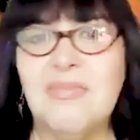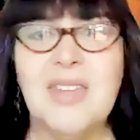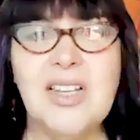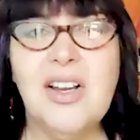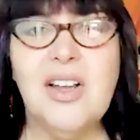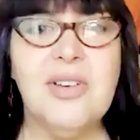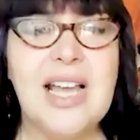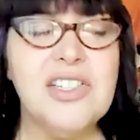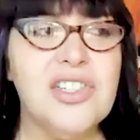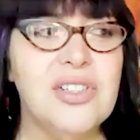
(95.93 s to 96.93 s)
you know,
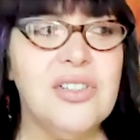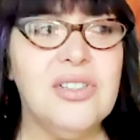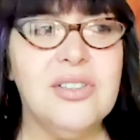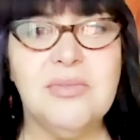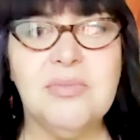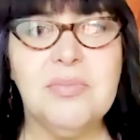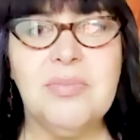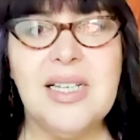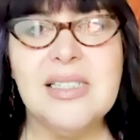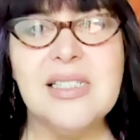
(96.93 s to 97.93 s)
national
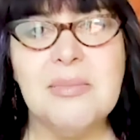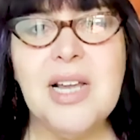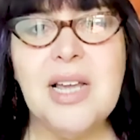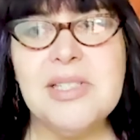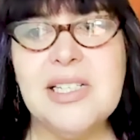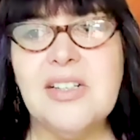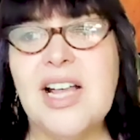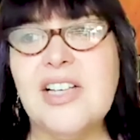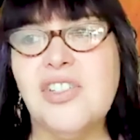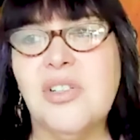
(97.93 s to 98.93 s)
and sometimes
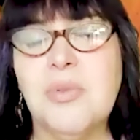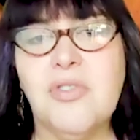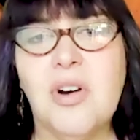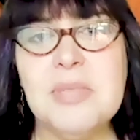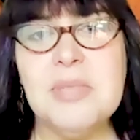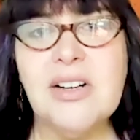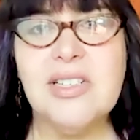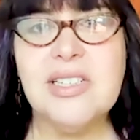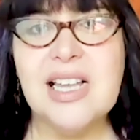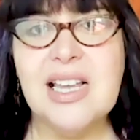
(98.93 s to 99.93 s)
international performance
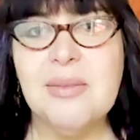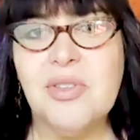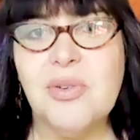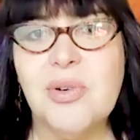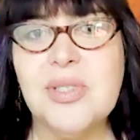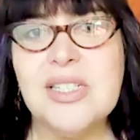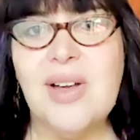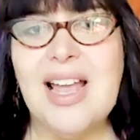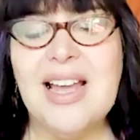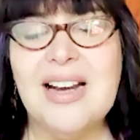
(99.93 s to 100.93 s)
artists came through, and so
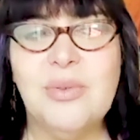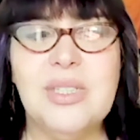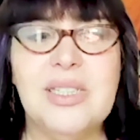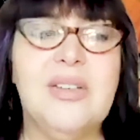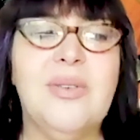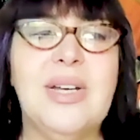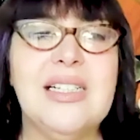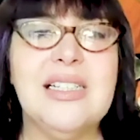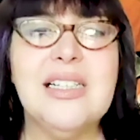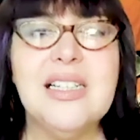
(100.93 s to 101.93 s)
I had a really
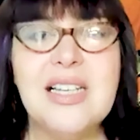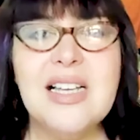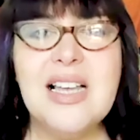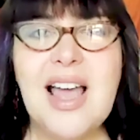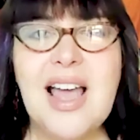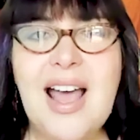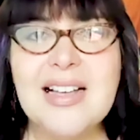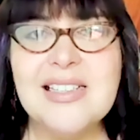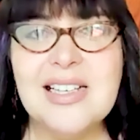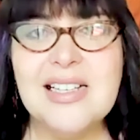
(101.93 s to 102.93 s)
great
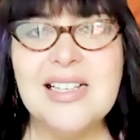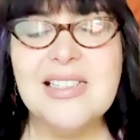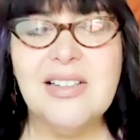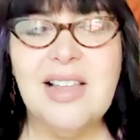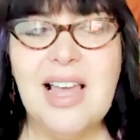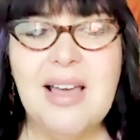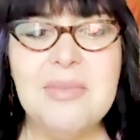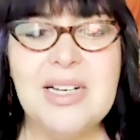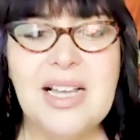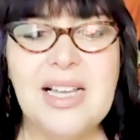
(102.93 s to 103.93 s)
access to
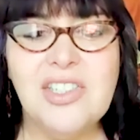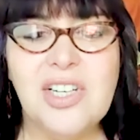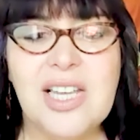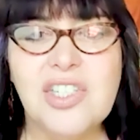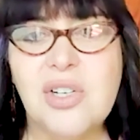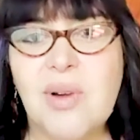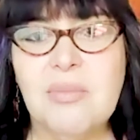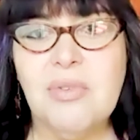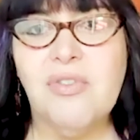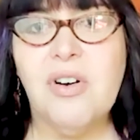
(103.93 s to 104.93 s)
them and education
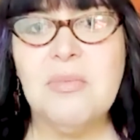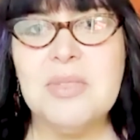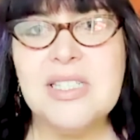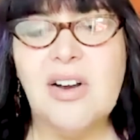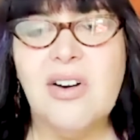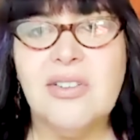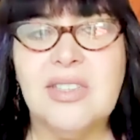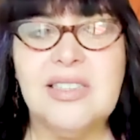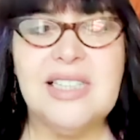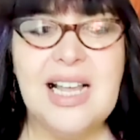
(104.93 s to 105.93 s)
around performance art
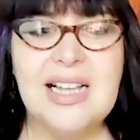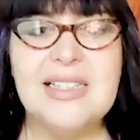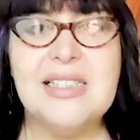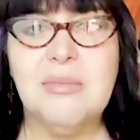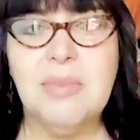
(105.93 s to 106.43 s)
and dance and